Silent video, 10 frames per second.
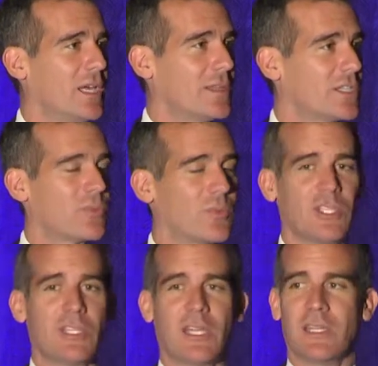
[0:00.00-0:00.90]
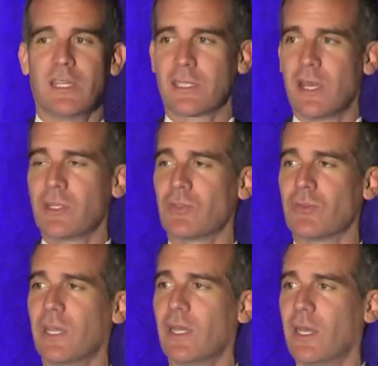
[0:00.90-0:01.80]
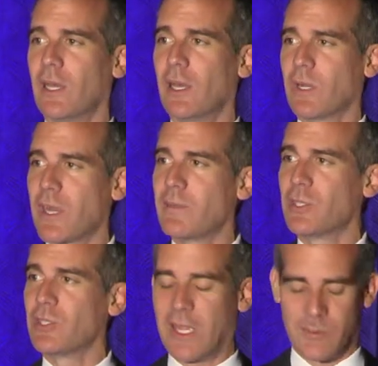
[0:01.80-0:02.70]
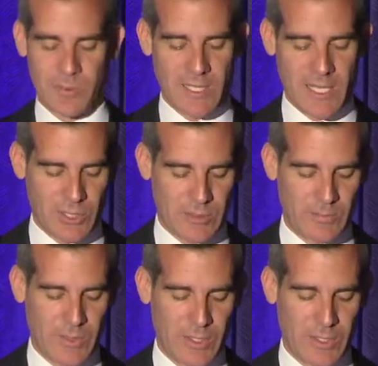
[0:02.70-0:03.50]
in this region and in this country when it comes to transportation.